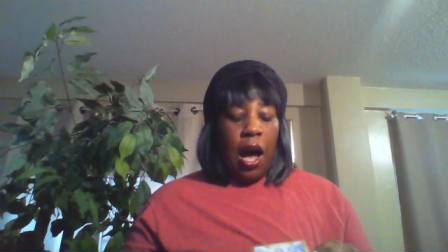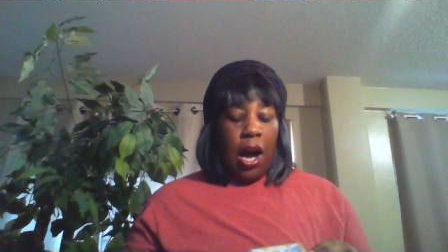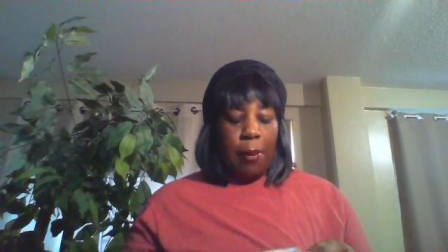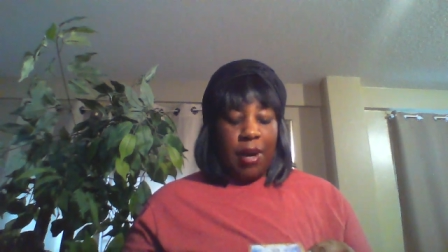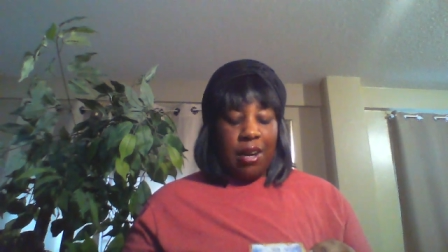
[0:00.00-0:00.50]

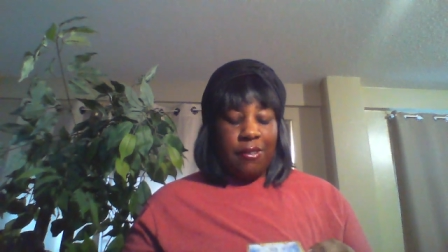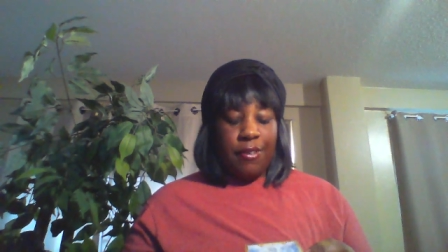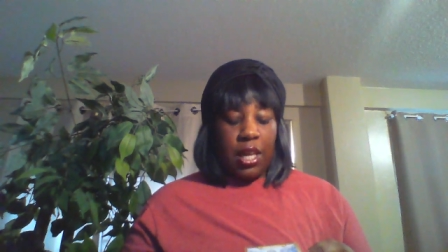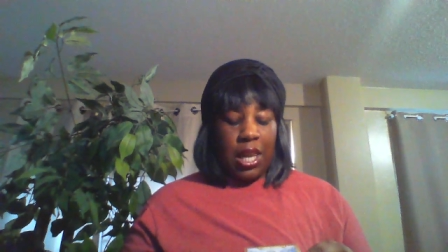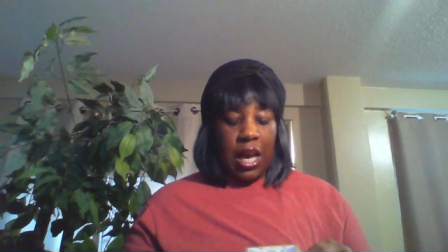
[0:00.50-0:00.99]
Um, I
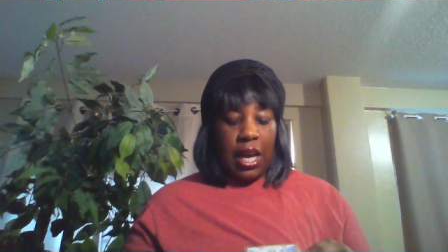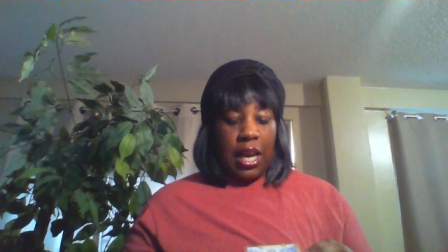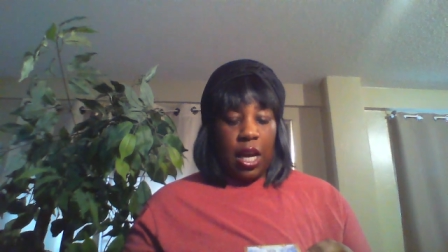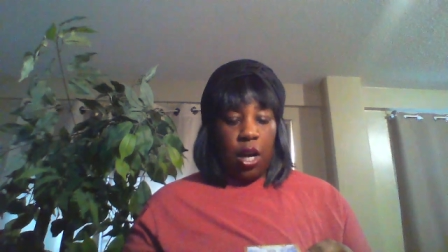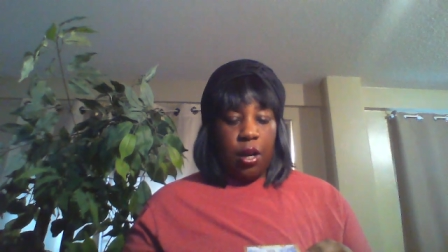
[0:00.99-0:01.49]
feel
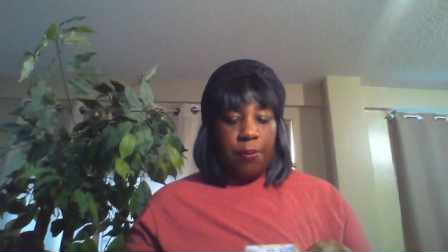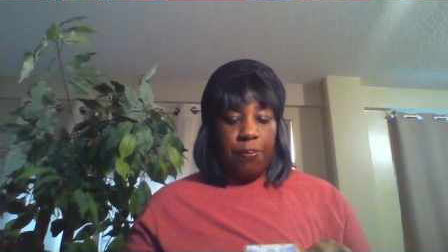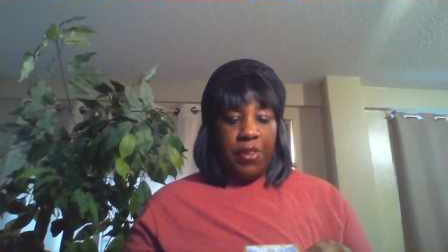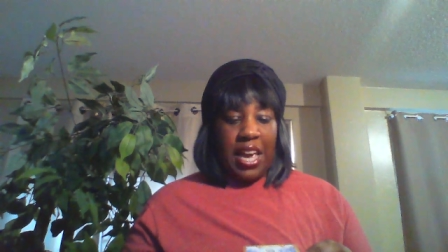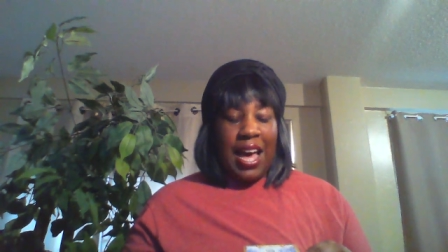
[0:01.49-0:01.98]
like
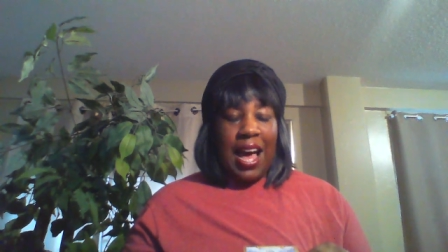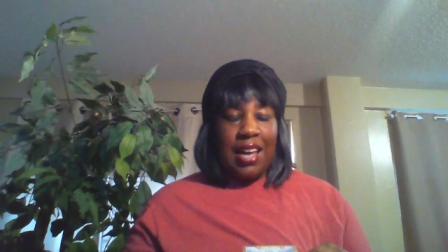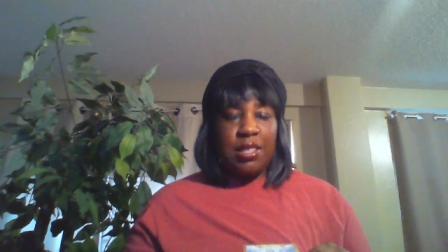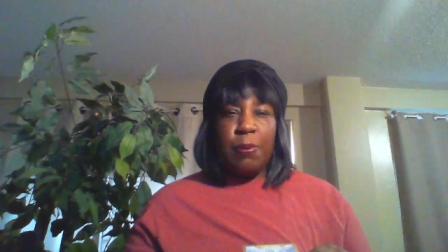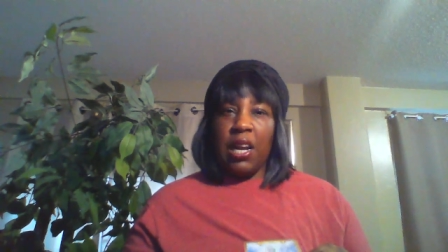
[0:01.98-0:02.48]
there
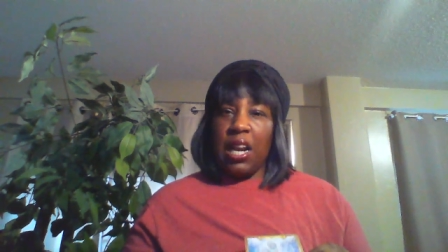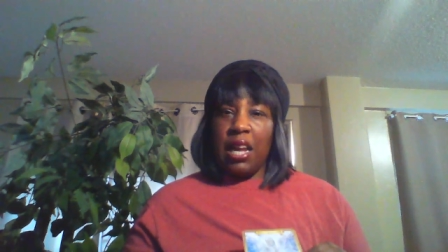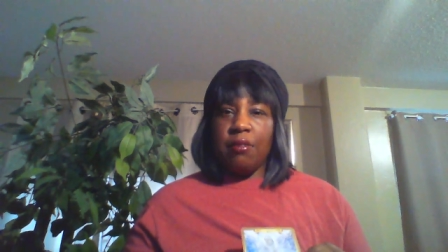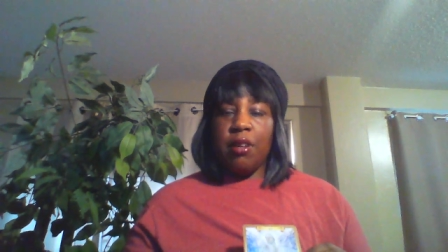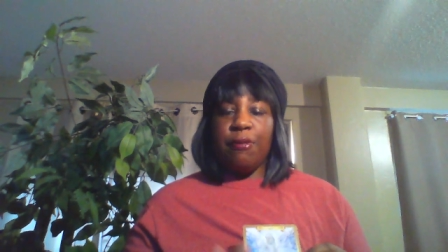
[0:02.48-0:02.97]
has been a
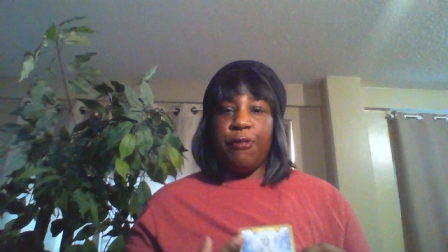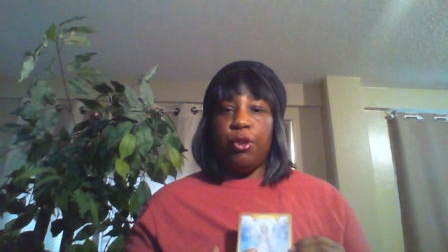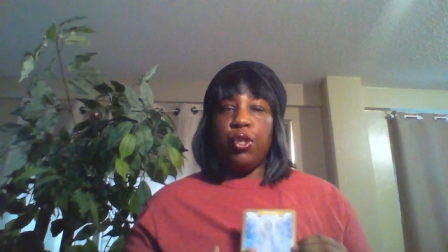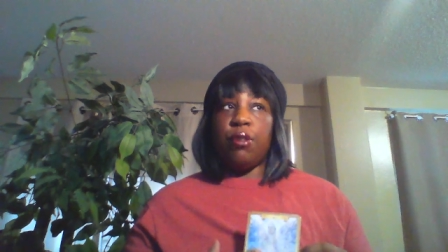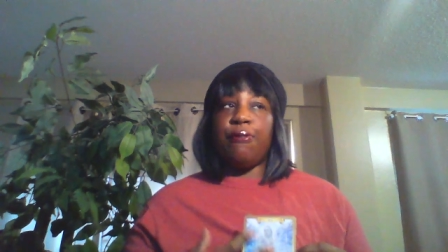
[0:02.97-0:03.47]
lot of
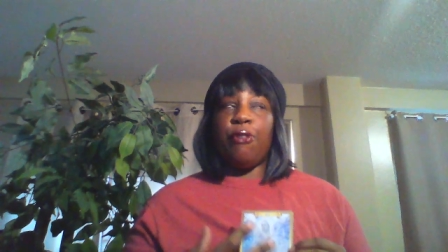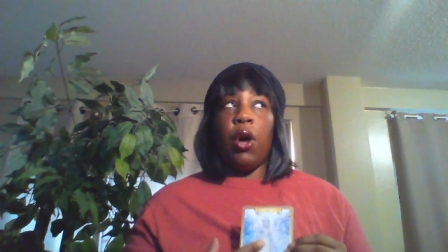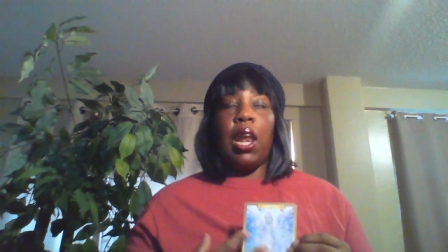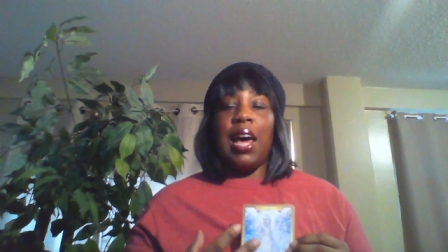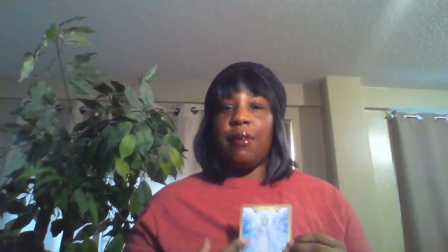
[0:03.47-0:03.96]
confusion for
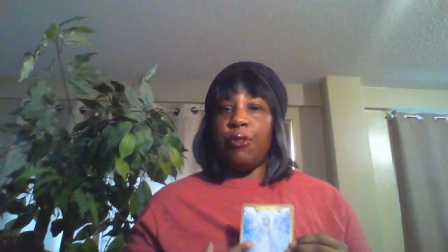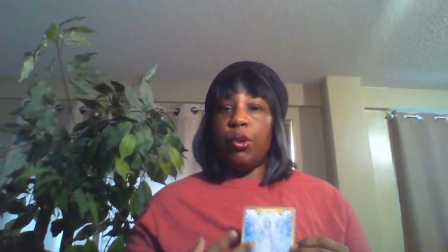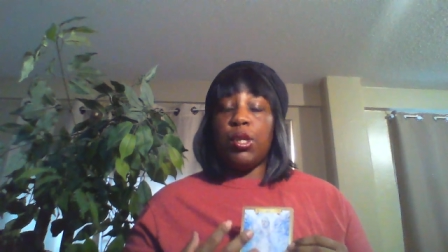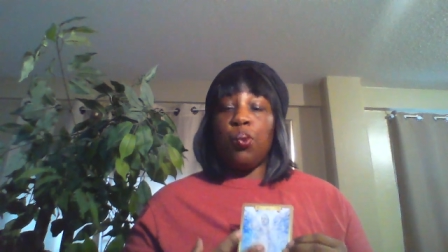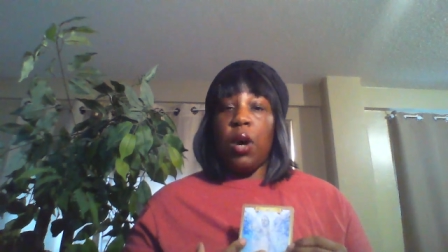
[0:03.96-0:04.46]
a lot of
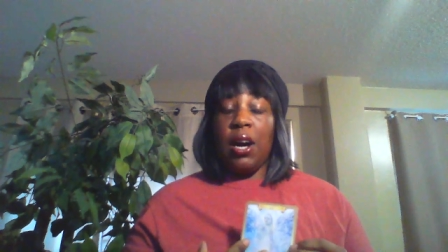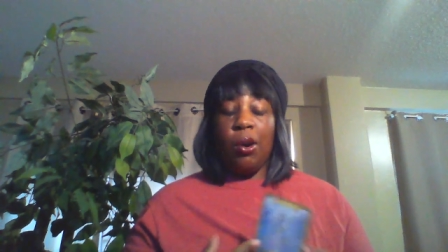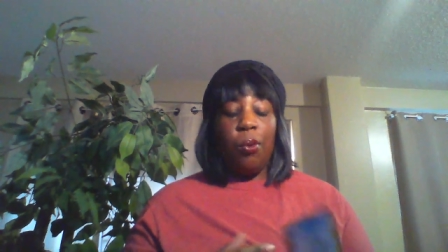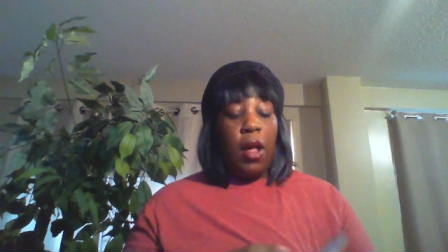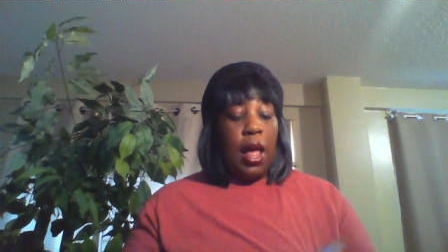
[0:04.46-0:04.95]
you as
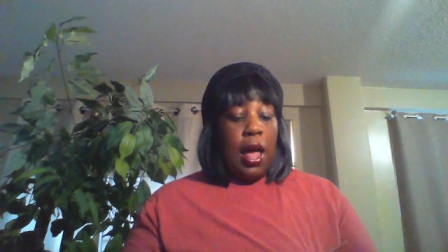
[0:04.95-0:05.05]
well.